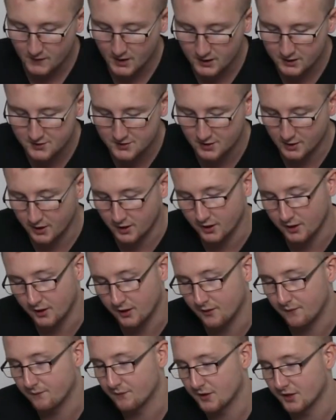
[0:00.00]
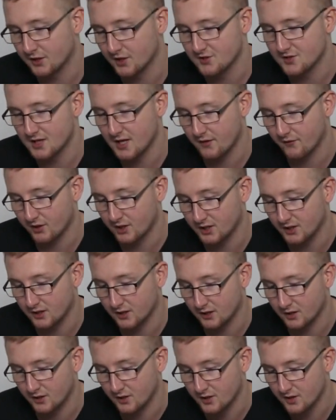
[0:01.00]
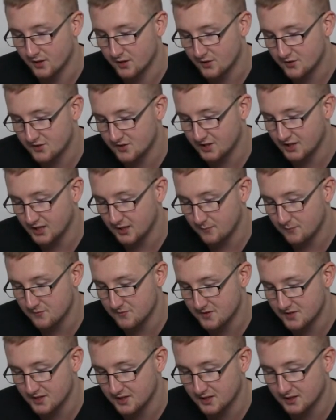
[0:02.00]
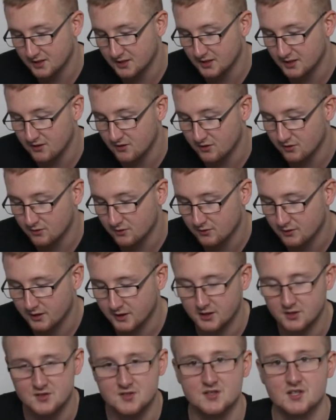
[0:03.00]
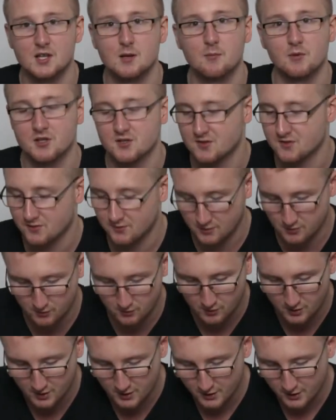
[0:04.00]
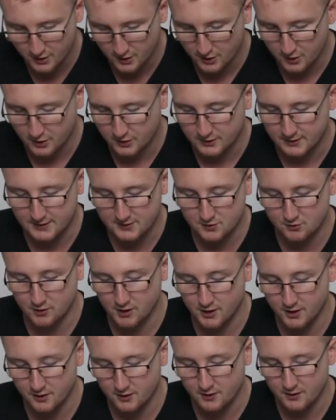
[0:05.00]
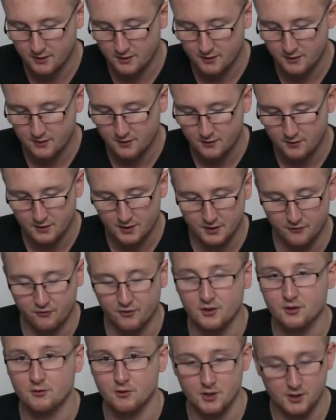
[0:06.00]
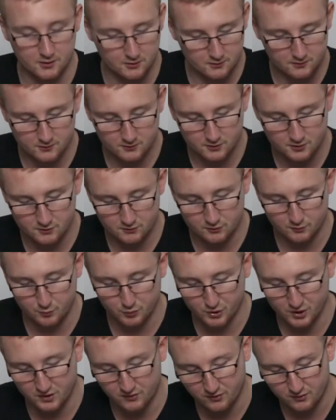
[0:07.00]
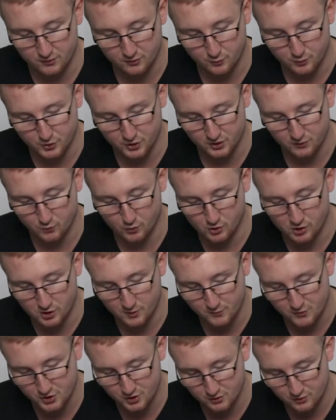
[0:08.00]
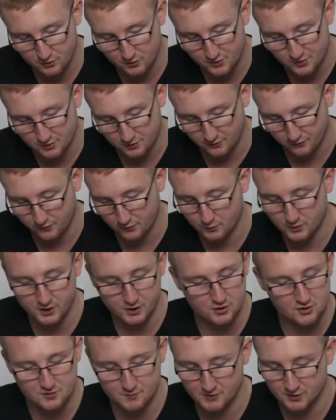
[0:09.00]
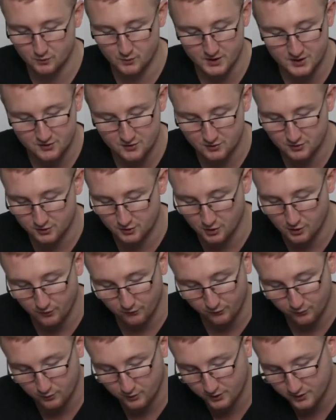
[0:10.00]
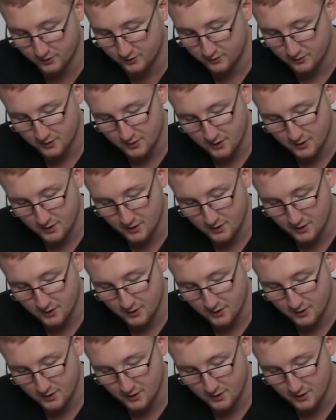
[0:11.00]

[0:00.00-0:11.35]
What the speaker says: It doesn't have any seams in it either. Like, it's seamless, so that's great. And they fit great. You know, they're pretty warm too. So if you want to use them in the winter, go for it.